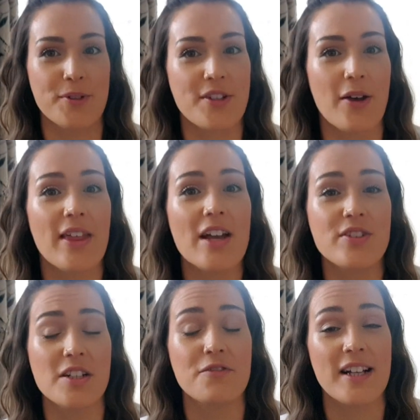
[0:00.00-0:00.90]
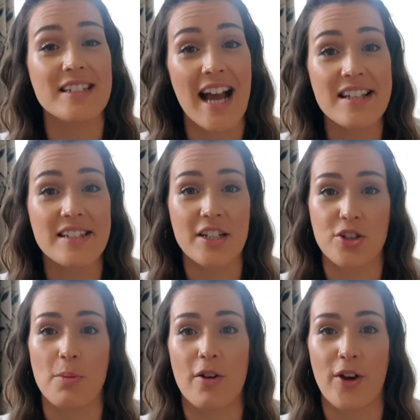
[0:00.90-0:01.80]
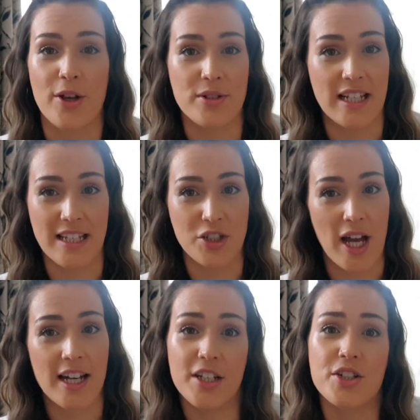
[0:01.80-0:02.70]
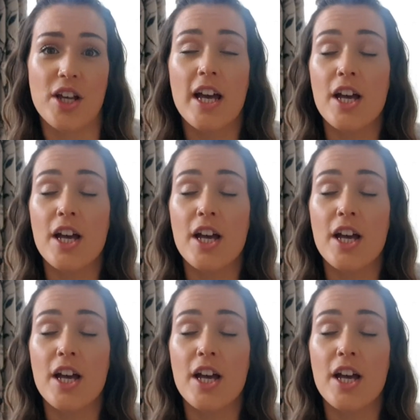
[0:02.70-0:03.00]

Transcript: So they've done a fantastic job of hosting this challenge.